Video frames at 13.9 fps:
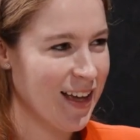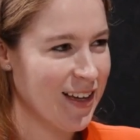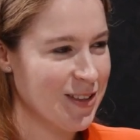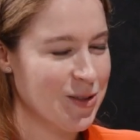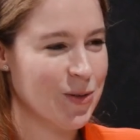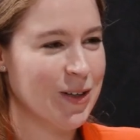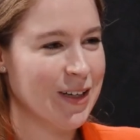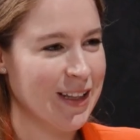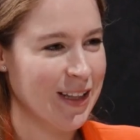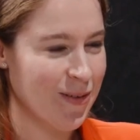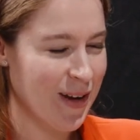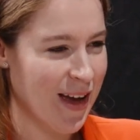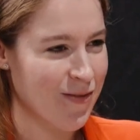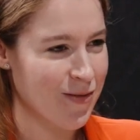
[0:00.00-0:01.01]
historically
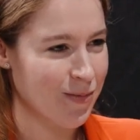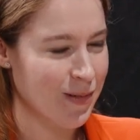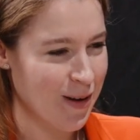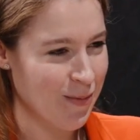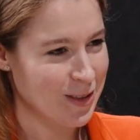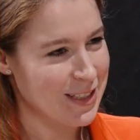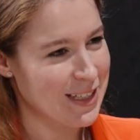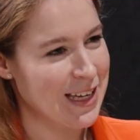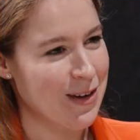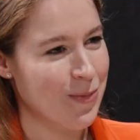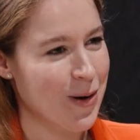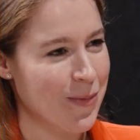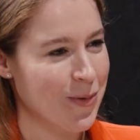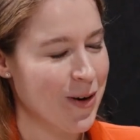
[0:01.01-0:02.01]
we haven't been able to
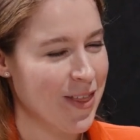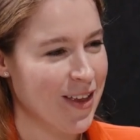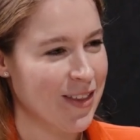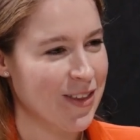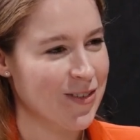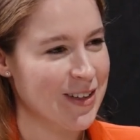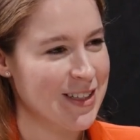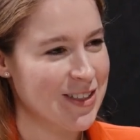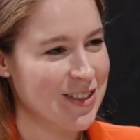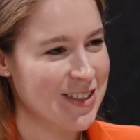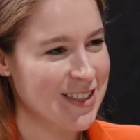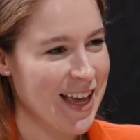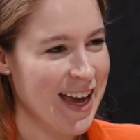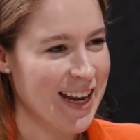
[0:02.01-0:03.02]
keep up with on the
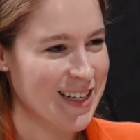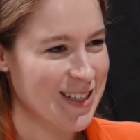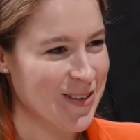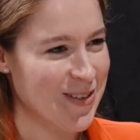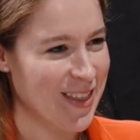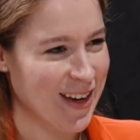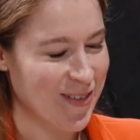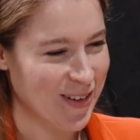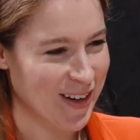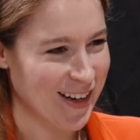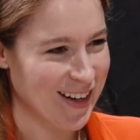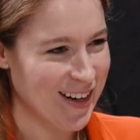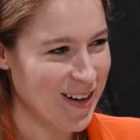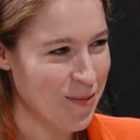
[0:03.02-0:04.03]
research side, I do think
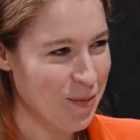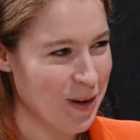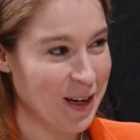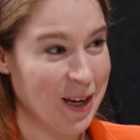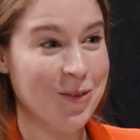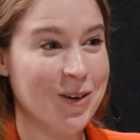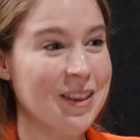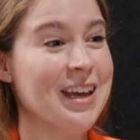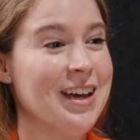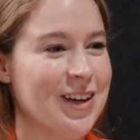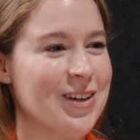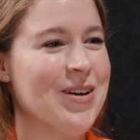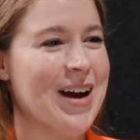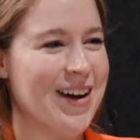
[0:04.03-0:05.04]
we're making really
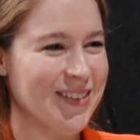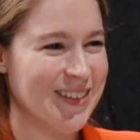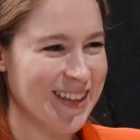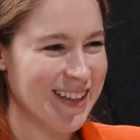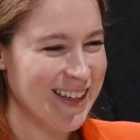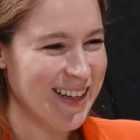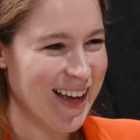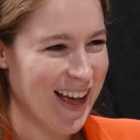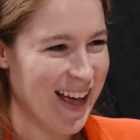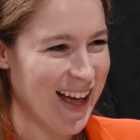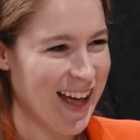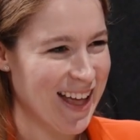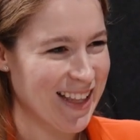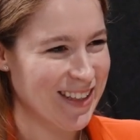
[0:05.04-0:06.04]
good ground
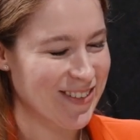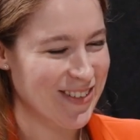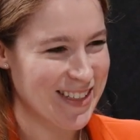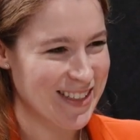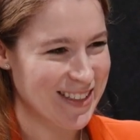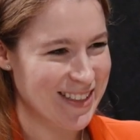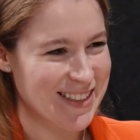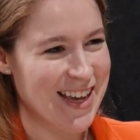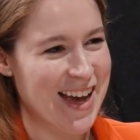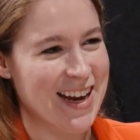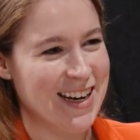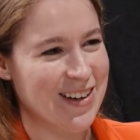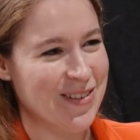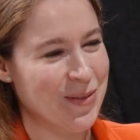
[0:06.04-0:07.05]
on the research
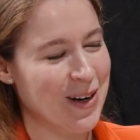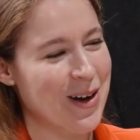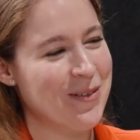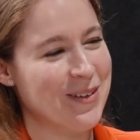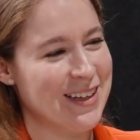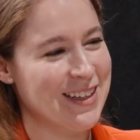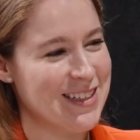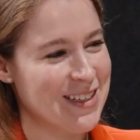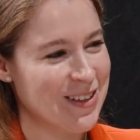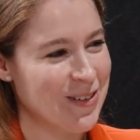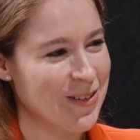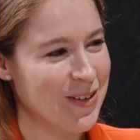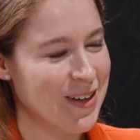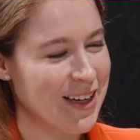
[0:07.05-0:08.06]
side, and we're going
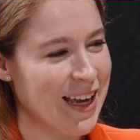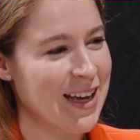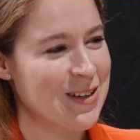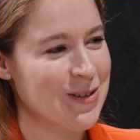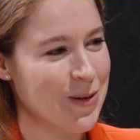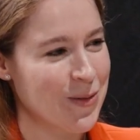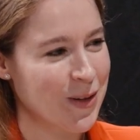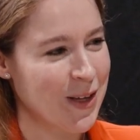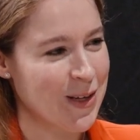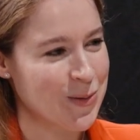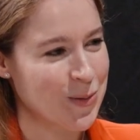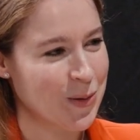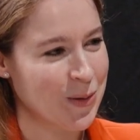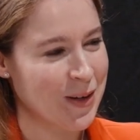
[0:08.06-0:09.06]
to get to a
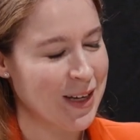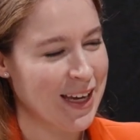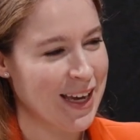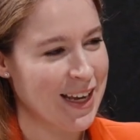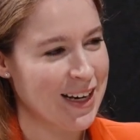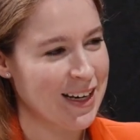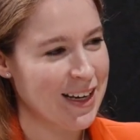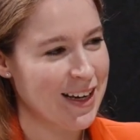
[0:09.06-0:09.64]
place where we can